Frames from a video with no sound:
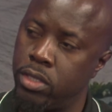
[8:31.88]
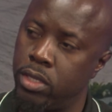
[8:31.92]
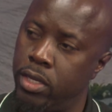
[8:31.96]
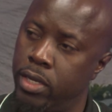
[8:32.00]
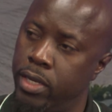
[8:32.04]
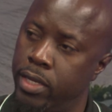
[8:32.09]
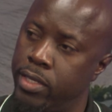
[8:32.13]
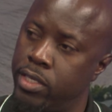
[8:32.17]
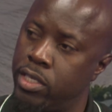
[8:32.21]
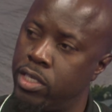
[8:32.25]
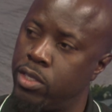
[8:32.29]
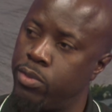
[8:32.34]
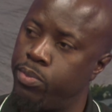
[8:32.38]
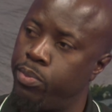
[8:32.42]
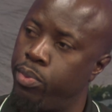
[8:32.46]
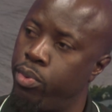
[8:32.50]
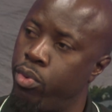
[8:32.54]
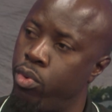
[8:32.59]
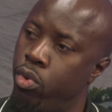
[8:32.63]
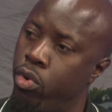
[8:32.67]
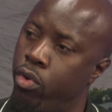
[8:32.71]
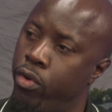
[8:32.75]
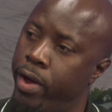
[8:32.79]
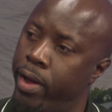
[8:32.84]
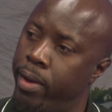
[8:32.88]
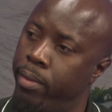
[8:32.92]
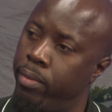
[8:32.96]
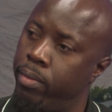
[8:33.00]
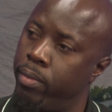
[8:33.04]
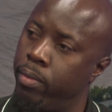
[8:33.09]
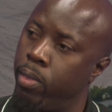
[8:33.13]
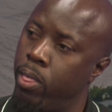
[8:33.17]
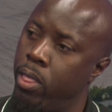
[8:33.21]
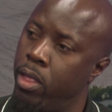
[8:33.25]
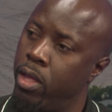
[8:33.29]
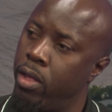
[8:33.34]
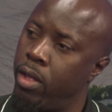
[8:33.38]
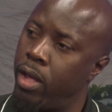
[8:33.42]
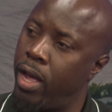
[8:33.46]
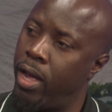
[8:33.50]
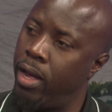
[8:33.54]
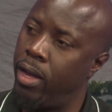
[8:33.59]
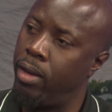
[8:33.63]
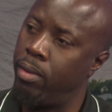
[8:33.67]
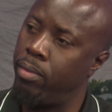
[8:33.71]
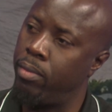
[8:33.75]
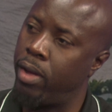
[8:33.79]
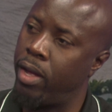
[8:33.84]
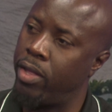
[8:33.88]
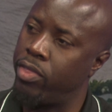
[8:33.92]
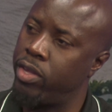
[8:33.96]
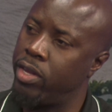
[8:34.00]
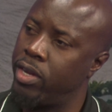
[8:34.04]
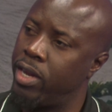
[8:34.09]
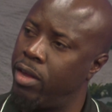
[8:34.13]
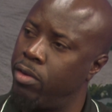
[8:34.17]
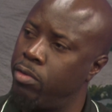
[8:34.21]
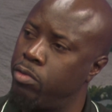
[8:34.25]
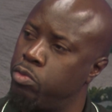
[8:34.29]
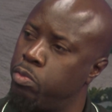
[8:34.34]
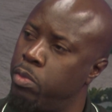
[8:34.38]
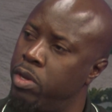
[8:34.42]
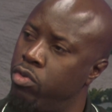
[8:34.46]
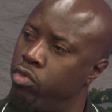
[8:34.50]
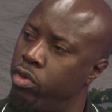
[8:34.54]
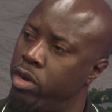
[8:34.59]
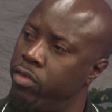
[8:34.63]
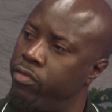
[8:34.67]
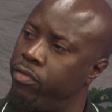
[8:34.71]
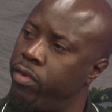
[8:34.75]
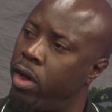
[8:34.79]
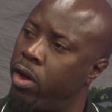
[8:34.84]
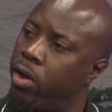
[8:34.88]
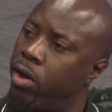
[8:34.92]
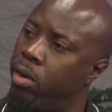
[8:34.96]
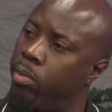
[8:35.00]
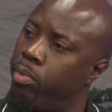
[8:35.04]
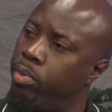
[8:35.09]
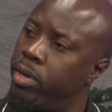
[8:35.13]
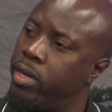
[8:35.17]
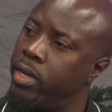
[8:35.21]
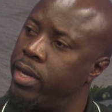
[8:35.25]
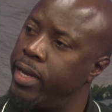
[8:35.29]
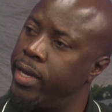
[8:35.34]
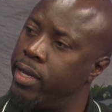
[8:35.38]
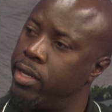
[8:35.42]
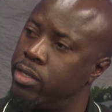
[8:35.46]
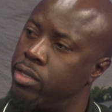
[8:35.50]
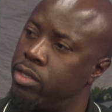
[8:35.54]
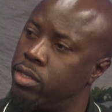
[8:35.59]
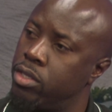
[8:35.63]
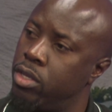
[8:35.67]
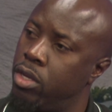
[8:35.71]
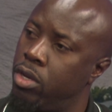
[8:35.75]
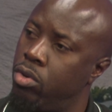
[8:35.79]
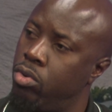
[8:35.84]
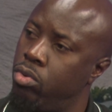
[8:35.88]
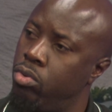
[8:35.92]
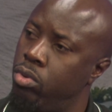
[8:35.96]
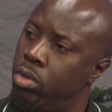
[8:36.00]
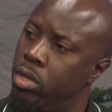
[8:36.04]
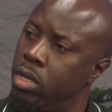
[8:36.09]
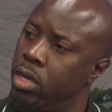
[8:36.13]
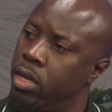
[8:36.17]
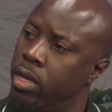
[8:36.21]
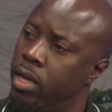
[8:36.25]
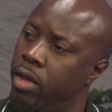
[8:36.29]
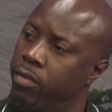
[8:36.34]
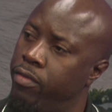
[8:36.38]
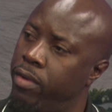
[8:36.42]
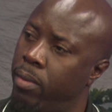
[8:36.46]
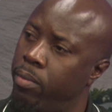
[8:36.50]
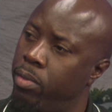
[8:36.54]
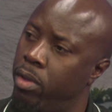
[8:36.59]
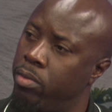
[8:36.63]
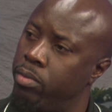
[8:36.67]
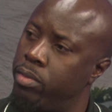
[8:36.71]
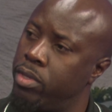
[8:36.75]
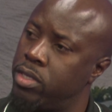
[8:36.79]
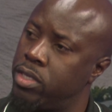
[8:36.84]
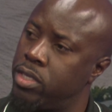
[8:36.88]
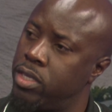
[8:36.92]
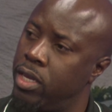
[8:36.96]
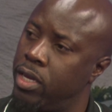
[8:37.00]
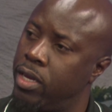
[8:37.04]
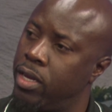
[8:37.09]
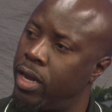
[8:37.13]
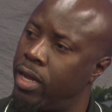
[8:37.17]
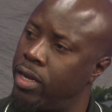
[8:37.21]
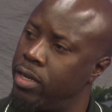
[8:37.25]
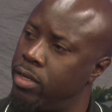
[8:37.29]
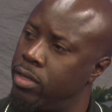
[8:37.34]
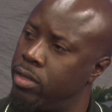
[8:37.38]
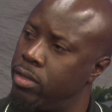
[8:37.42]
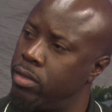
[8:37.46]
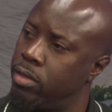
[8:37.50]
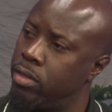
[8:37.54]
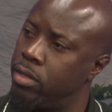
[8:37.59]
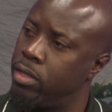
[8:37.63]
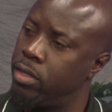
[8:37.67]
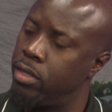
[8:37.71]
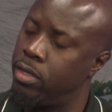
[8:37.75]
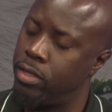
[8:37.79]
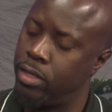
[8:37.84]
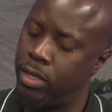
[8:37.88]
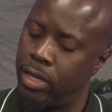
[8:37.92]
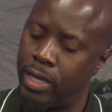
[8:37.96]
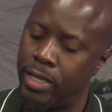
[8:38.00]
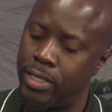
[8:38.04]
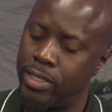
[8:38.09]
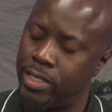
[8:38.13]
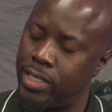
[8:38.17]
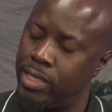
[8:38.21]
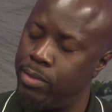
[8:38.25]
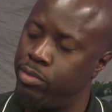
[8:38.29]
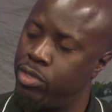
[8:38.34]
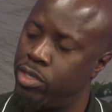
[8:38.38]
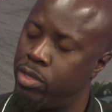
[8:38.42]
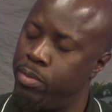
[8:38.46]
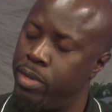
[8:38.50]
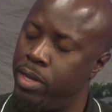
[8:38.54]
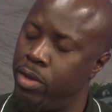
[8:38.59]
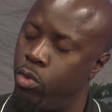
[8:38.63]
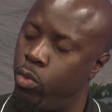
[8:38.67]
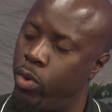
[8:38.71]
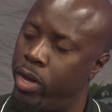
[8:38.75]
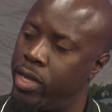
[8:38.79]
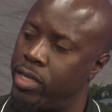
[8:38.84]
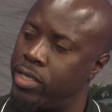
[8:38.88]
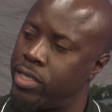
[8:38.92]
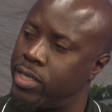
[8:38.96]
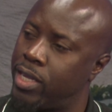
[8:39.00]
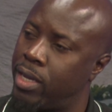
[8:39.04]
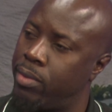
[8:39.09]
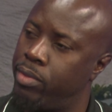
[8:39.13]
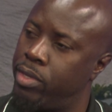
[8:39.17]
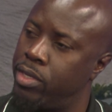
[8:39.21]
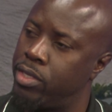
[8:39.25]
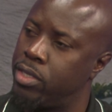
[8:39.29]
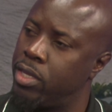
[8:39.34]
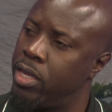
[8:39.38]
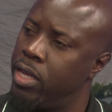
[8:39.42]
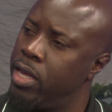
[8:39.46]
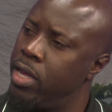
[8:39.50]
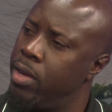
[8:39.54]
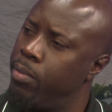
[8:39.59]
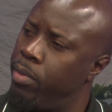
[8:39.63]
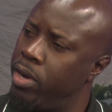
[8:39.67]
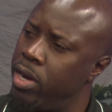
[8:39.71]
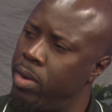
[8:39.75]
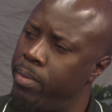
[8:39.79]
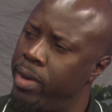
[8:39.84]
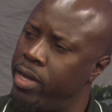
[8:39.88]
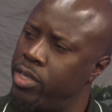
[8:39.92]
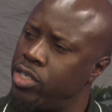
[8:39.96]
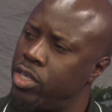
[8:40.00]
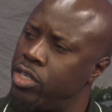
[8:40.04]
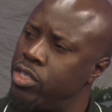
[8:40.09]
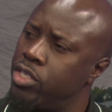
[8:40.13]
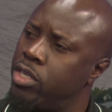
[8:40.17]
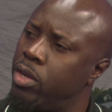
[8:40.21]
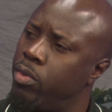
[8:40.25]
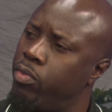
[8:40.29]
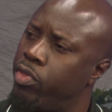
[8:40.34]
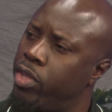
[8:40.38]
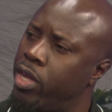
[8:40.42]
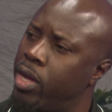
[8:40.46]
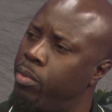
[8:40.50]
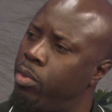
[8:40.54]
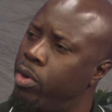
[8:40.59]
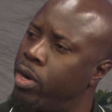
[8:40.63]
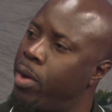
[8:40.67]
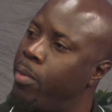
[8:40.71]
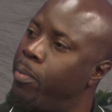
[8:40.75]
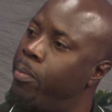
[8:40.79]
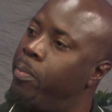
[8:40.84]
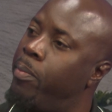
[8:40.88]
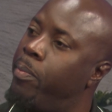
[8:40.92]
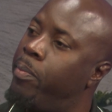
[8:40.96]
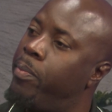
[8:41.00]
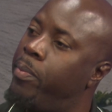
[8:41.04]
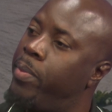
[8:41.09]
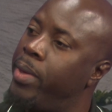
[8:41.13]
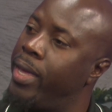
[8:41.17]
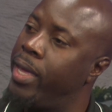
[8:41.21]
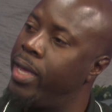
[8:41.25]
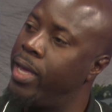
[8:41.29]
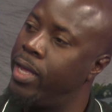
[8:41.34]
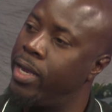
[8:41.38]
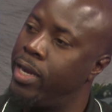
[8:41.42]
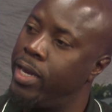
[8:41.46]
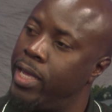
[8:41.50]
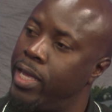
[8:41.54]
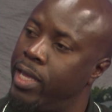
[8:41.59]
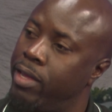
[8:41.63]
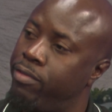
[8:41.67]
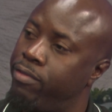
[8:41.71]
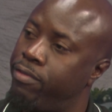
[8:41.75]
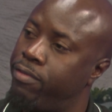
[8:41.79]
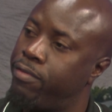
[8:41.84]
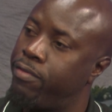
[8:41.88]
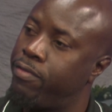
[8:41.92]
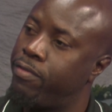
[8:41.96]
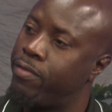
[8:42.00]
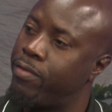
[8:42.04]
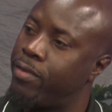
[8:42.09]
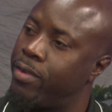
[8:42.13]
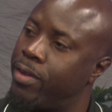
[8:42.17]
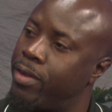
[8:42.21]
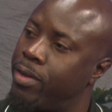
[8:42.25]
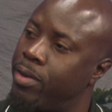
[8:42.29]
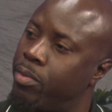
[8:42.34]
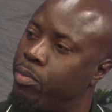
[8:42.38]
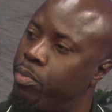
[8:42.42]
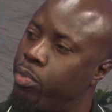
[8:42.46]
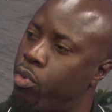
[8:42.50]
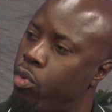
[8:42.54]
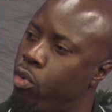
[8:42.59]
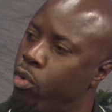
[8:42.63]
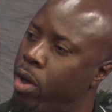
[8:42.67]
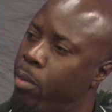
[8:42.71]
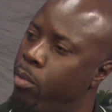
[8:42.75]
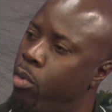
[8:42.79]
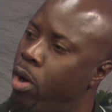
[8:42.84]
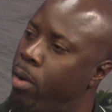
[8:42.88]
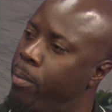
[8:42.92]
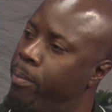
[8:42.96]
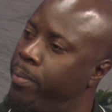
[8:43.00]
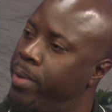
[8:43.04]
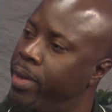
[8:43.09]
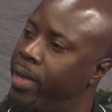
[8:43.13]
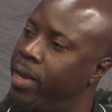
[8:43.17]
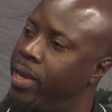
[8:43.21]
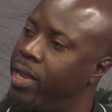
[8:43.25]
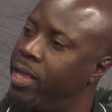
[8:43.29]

Glitz program. I think that has been running for a couple of years now, if I'm not mistaken, and that seems to be well established. But you mentioned something about a bay leaf program, or a